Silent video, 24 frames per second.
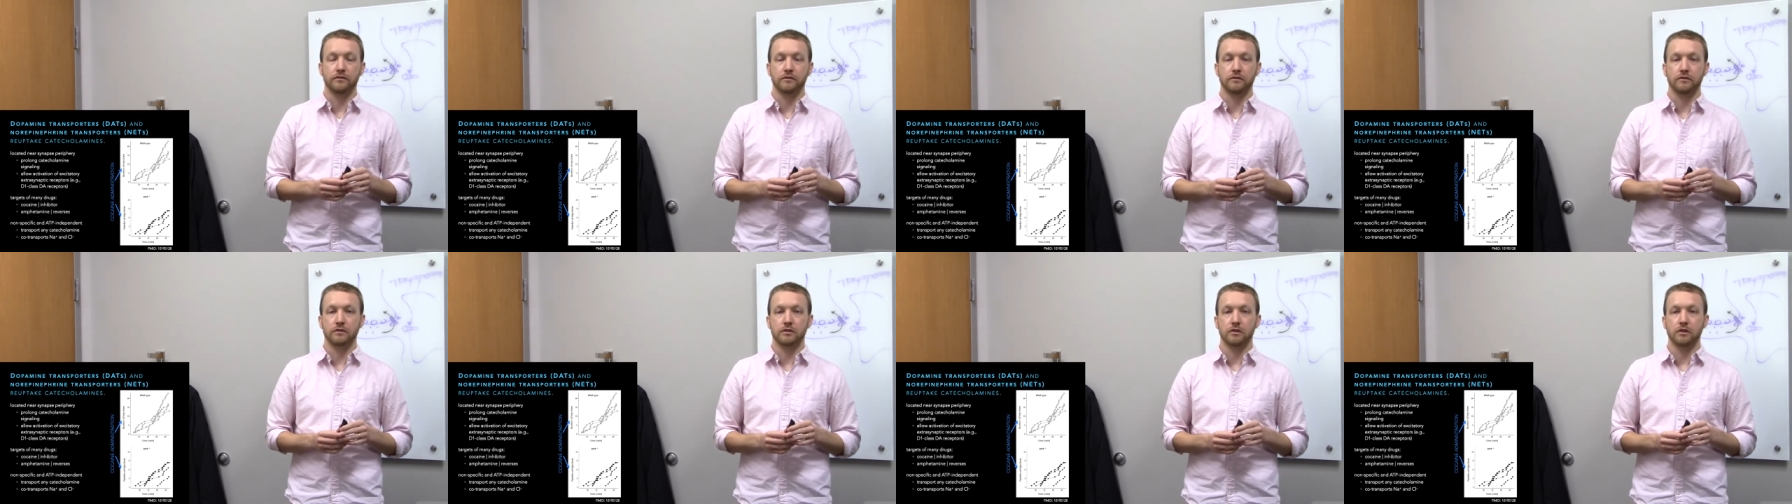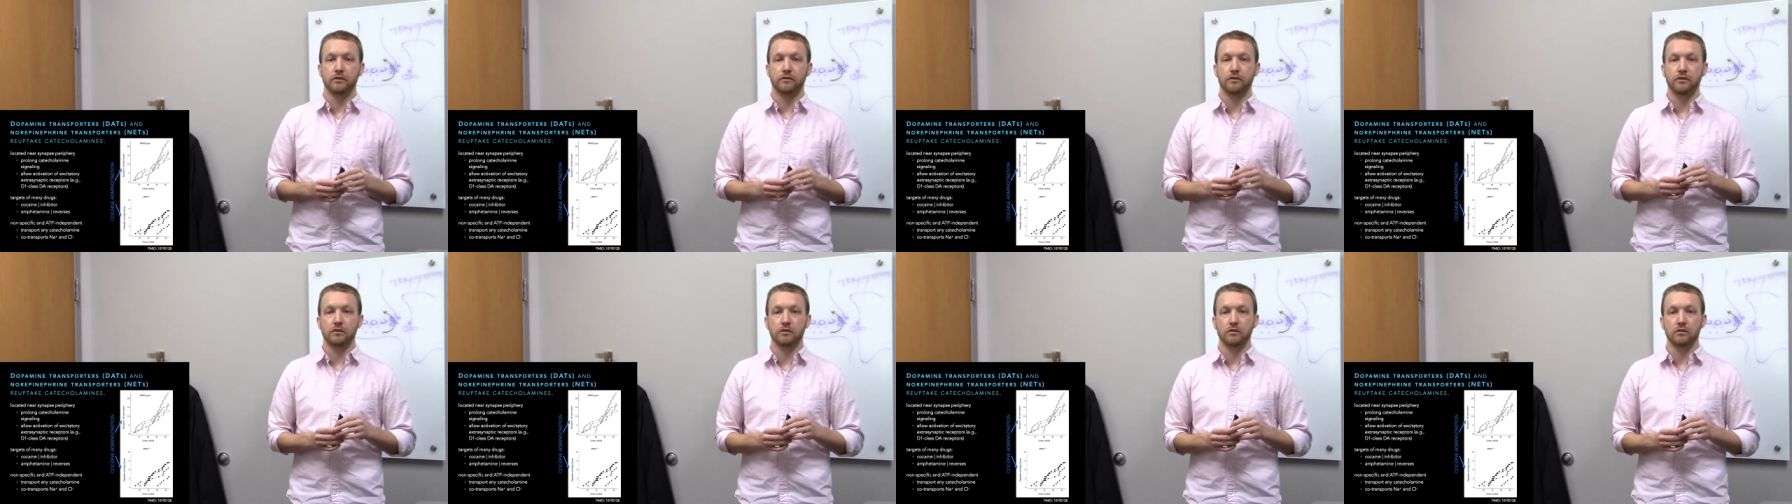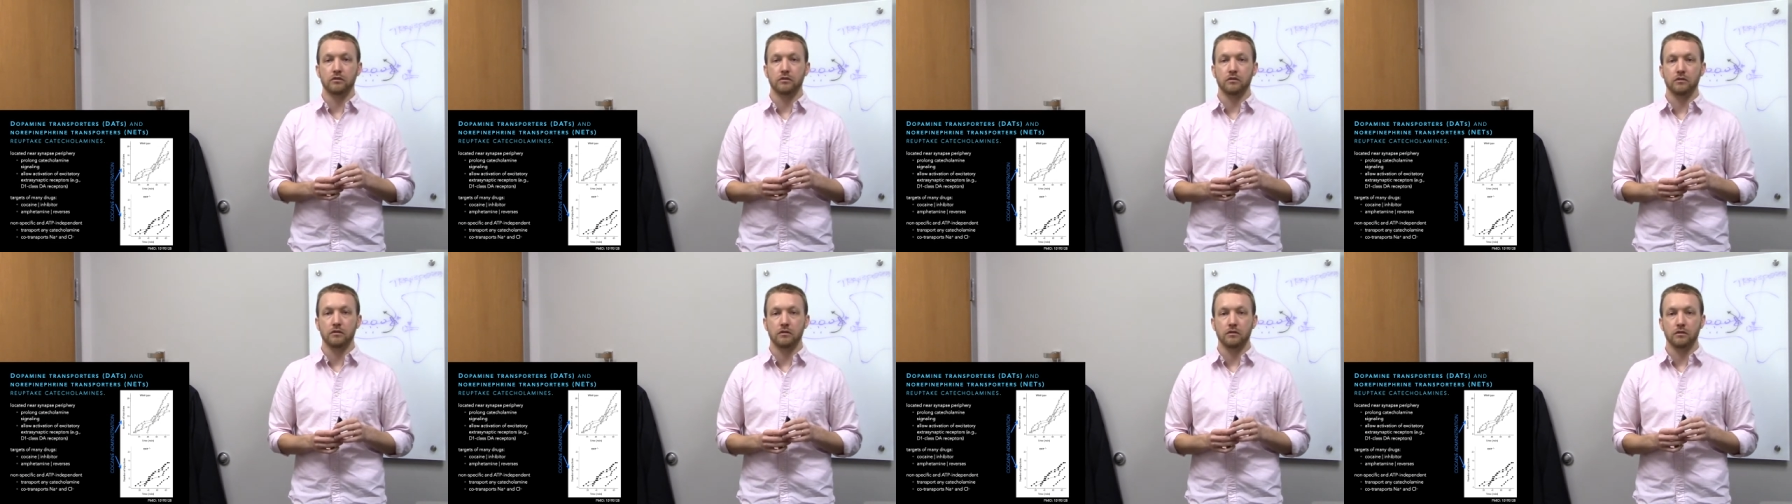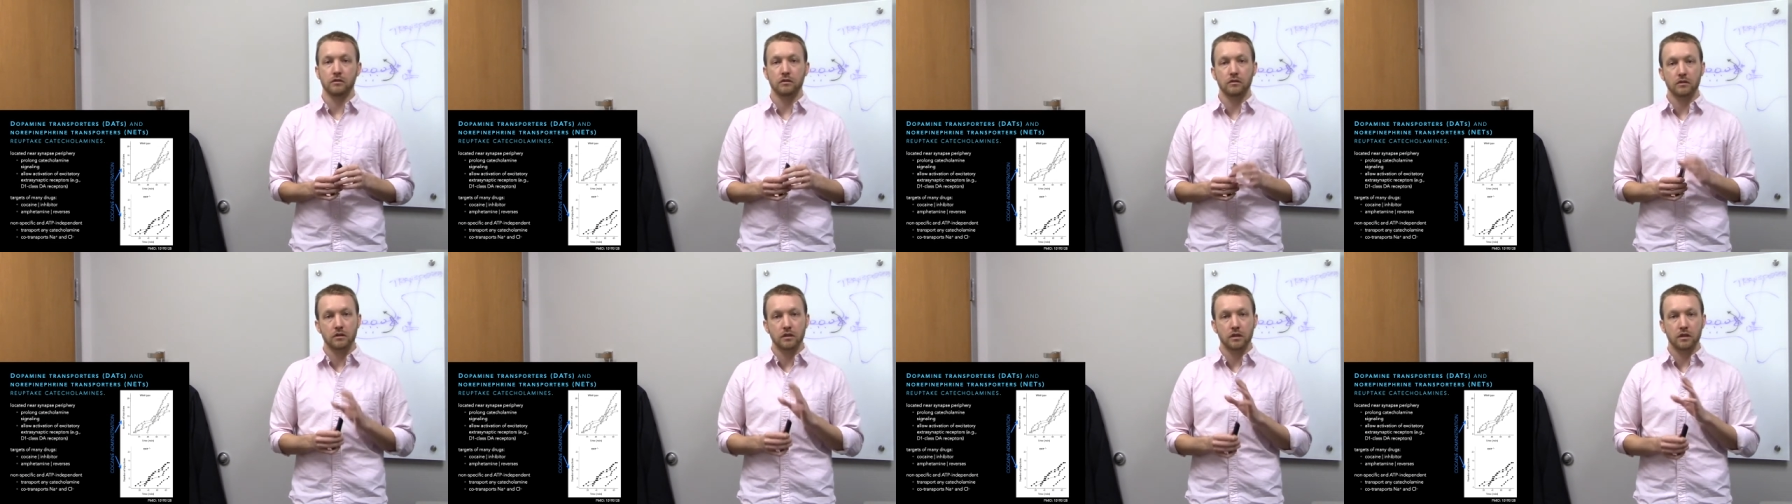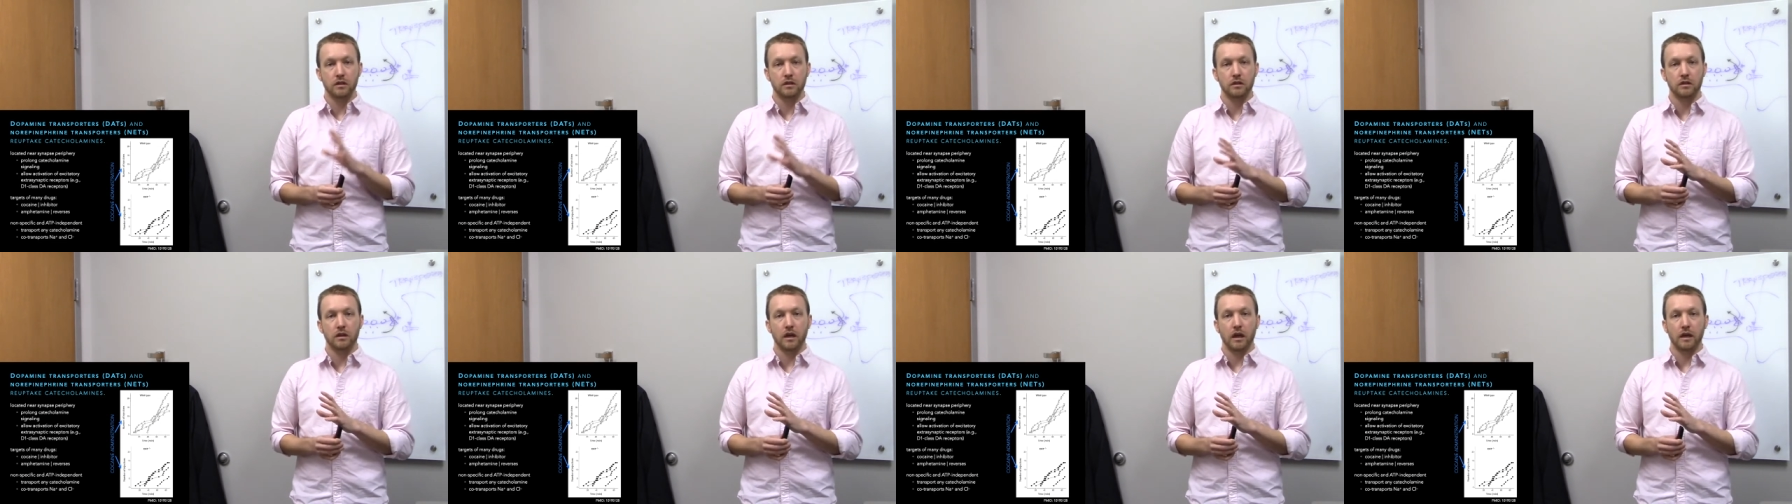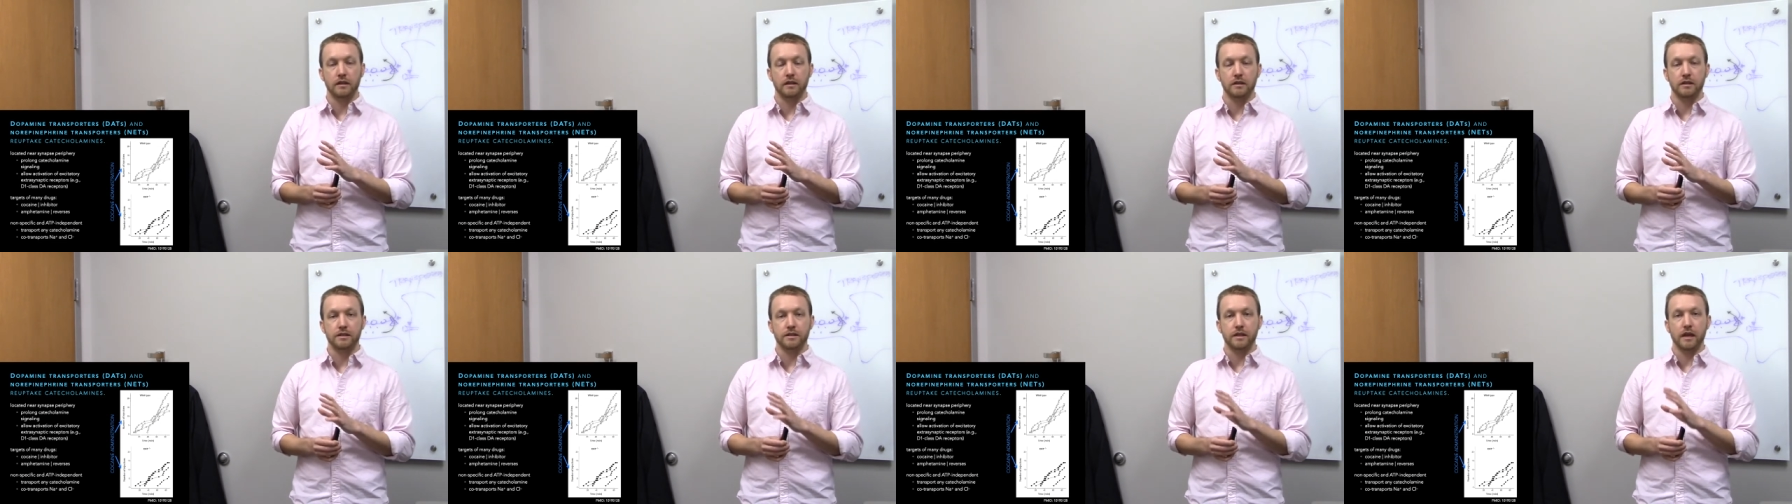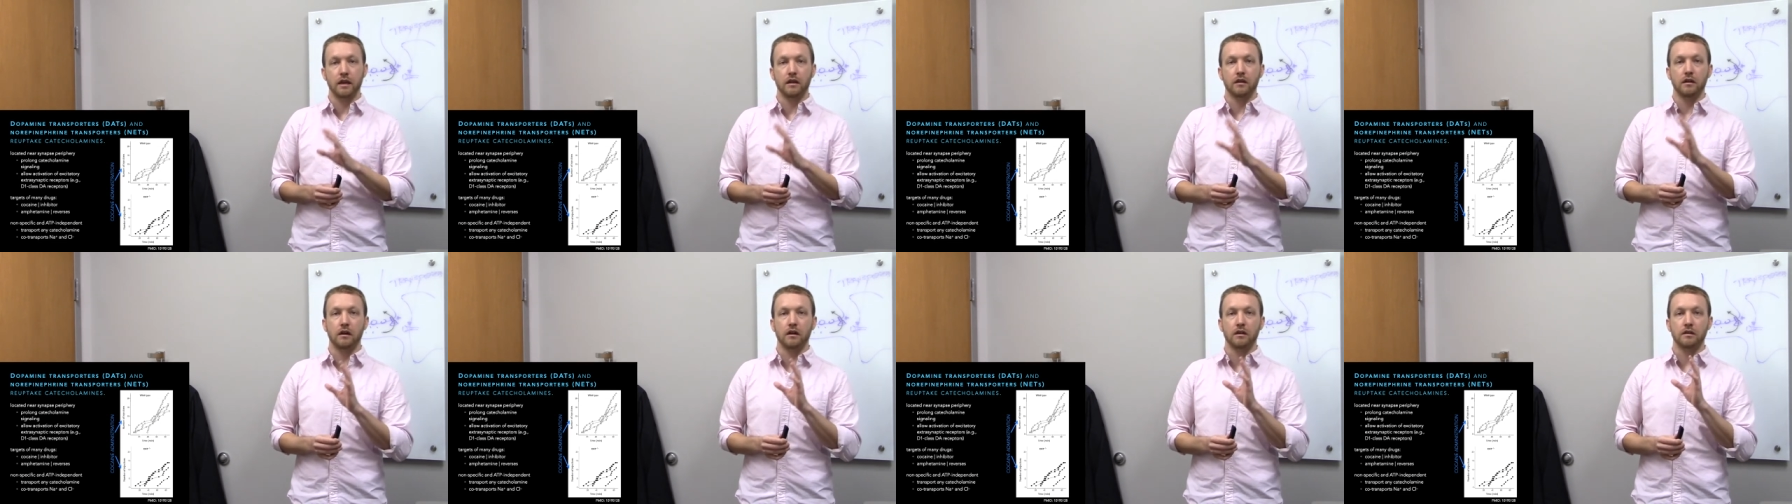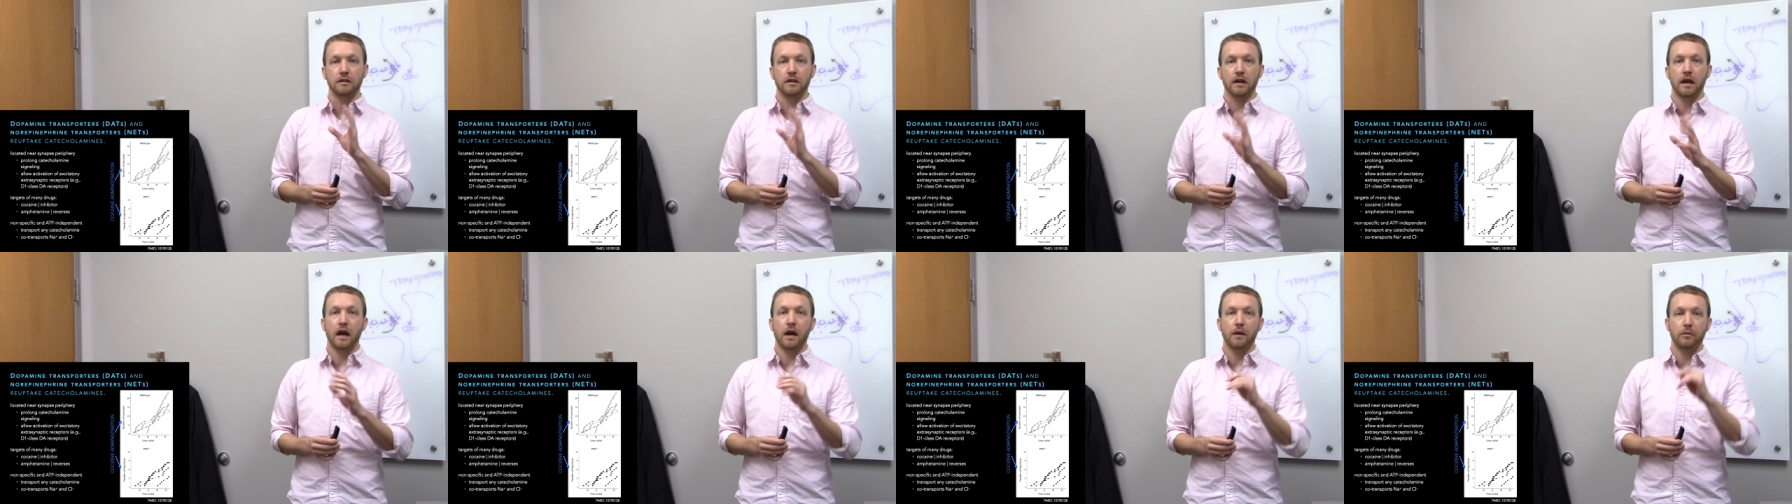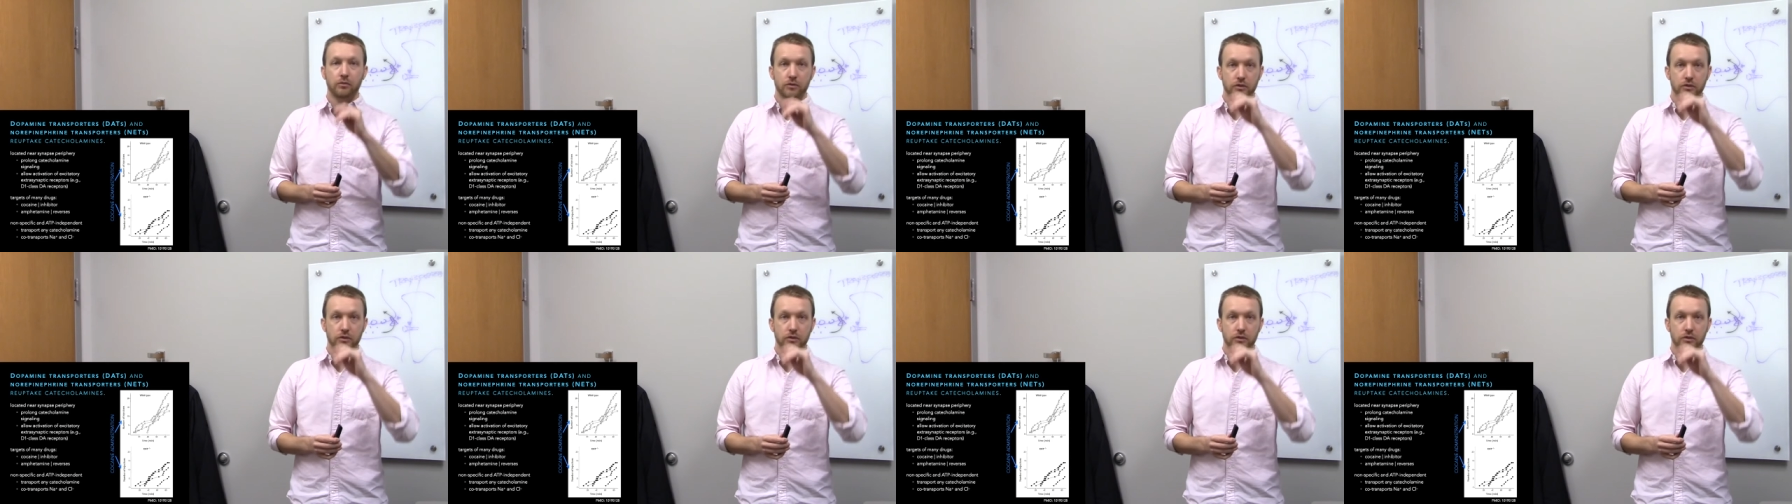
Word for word: So if you'll look in at these data on top,